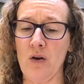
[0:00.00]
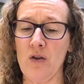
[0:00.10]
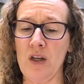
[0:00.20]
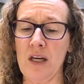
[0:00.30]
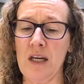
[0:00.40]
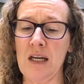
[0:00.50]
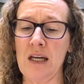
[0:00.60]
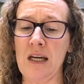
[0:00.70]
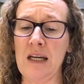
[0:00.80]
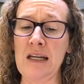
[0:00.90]
the
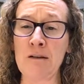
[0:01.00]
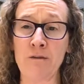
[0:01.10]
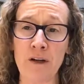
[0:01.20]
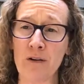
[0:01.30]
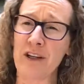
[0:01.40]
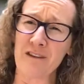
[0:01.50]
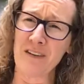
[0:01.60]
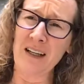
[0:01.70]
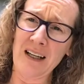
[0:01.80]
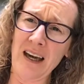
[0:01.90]
inferior
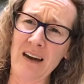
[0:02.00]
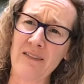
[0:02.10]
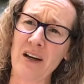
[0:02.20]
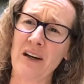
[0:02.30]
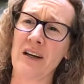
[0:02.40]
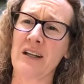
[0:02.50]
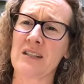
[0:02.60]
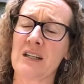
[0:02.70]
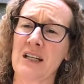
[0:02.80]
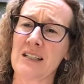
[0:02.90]
vena cava
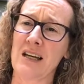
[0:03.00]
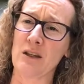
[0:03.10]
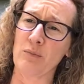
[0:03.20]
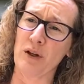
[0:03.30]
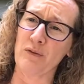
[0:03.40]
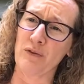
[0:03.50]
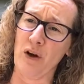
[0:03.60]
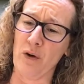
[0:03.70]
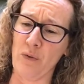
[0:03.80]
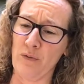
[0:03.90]
is going to take the blood
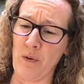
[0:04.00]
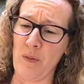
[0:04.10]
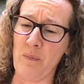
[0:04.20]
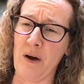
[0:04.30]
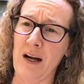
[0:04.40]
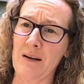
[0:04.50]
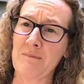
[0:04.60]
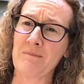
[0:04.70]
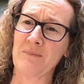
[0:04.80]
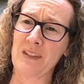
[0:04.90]
flow from the bottom,